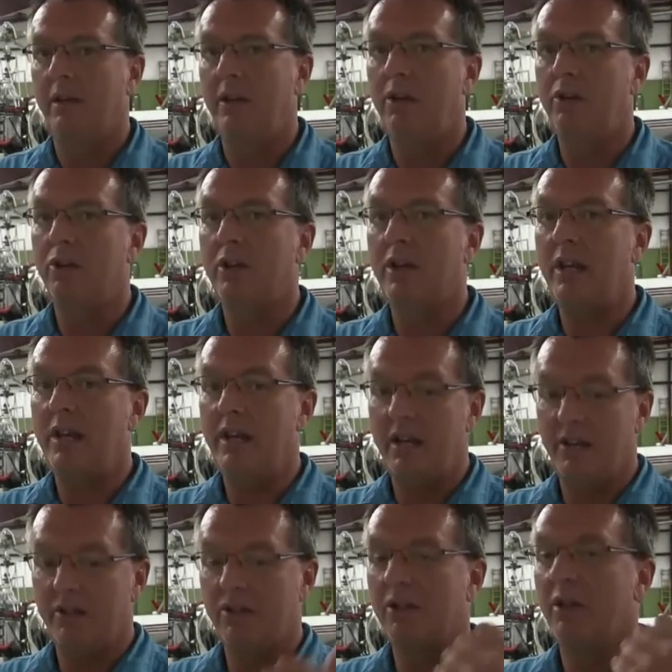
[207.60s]
and the other
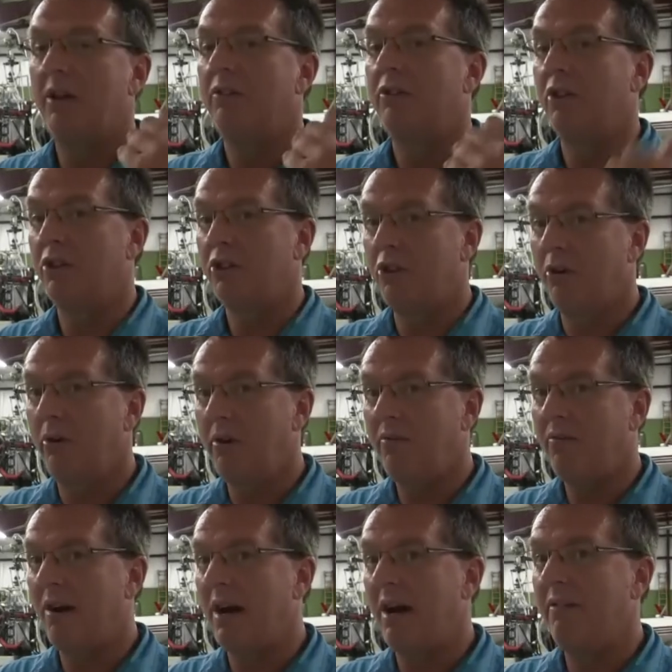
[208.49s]
key is the
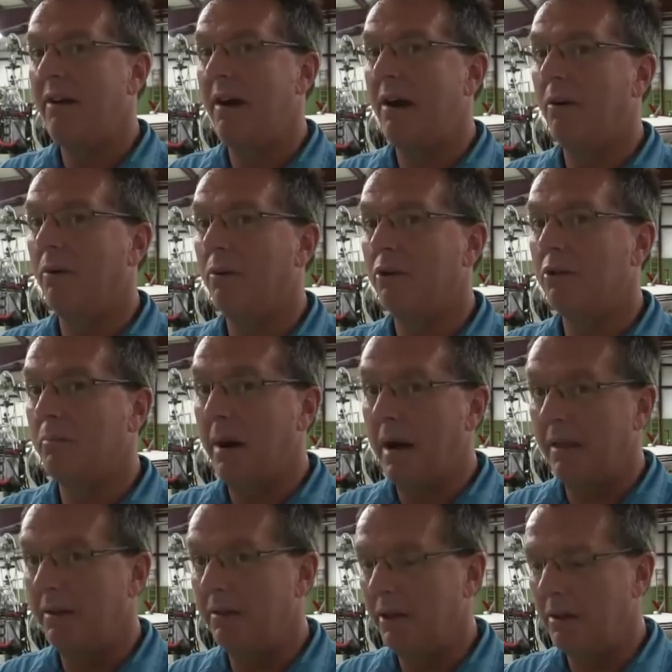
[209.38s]
35 hours
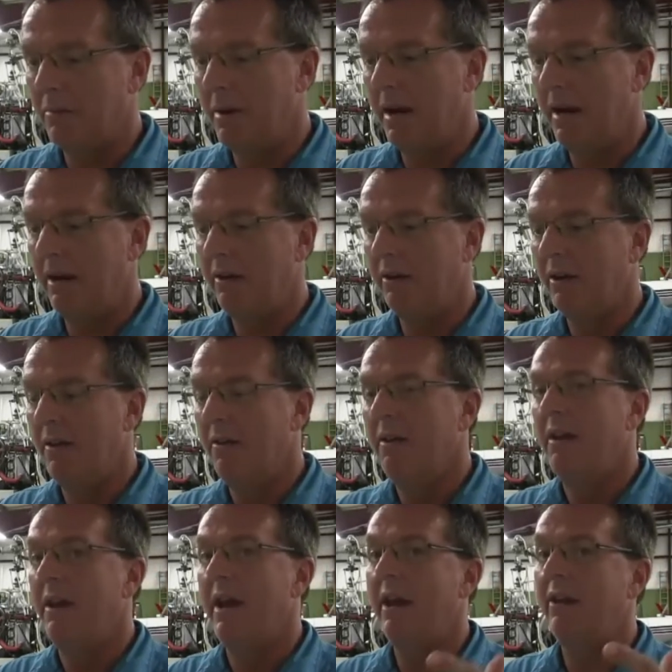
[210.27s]
pilot in command
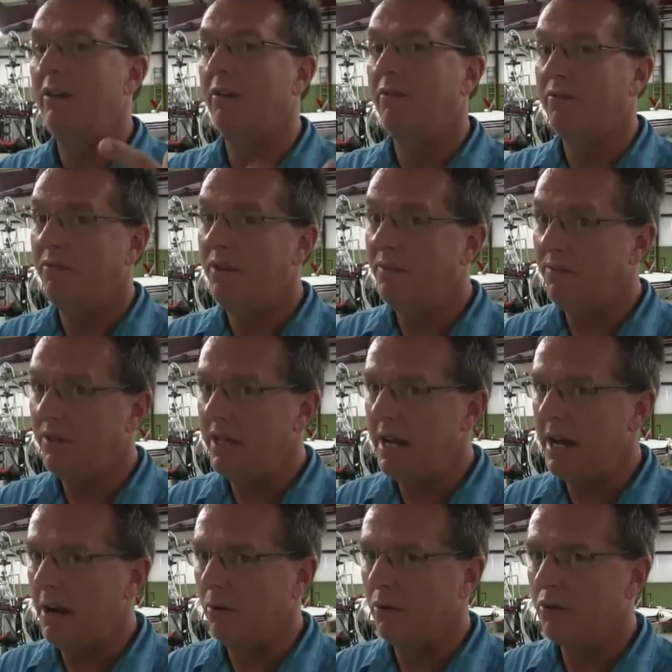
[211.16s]
and the
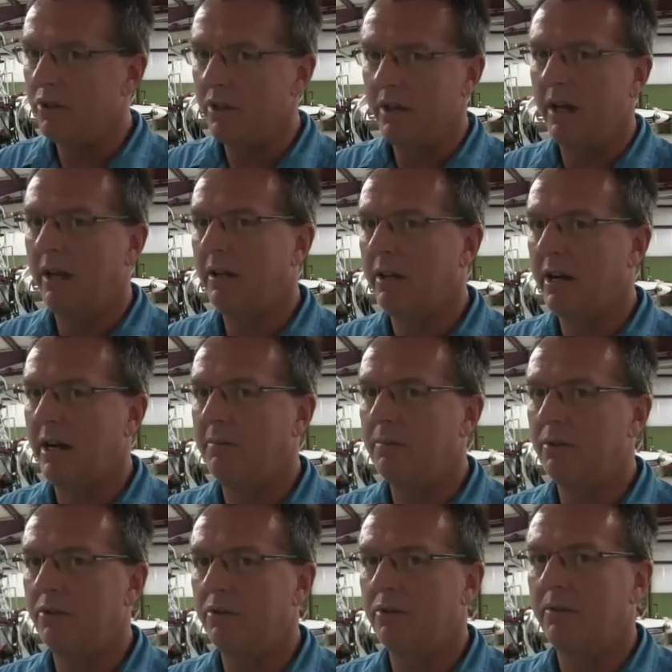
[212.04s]
50 hours in
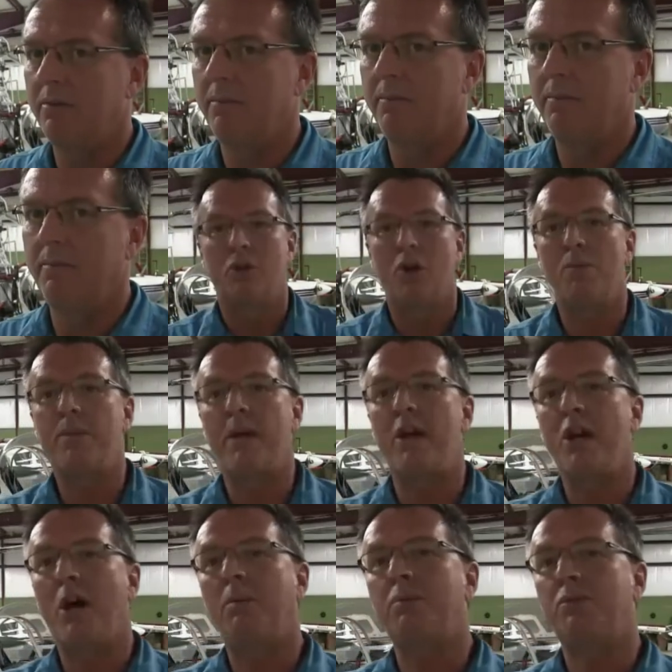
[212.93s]
helicopters. So I hope
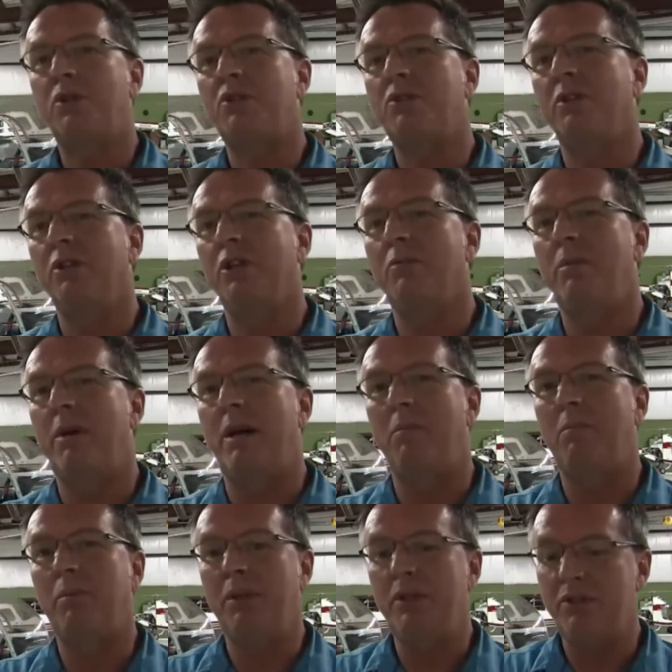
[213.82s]
that helps just a little
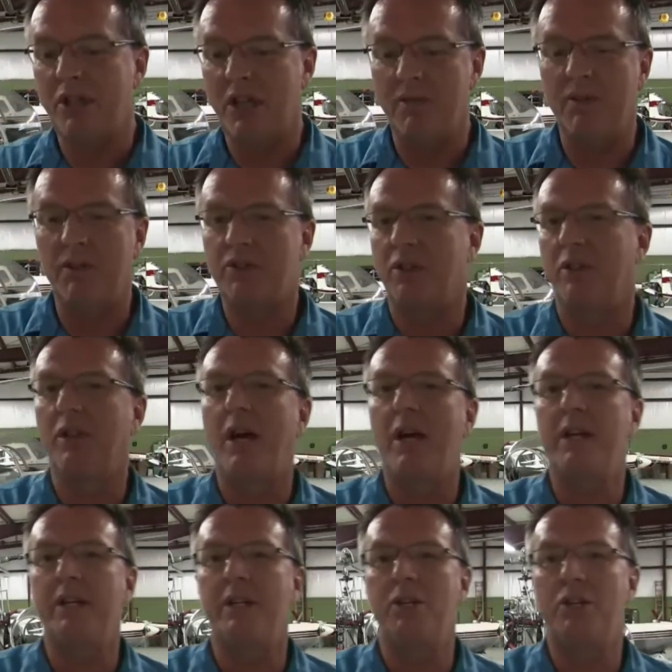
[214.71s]
bit. Please give us a
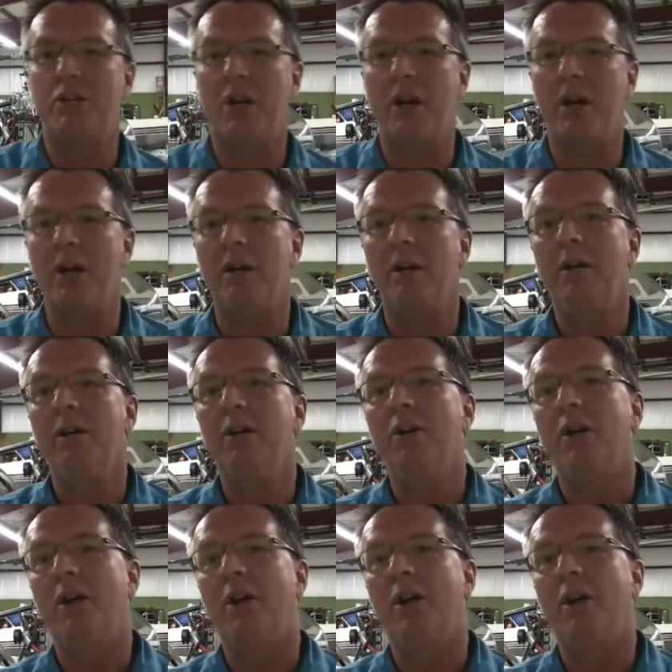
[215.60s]
like and a share.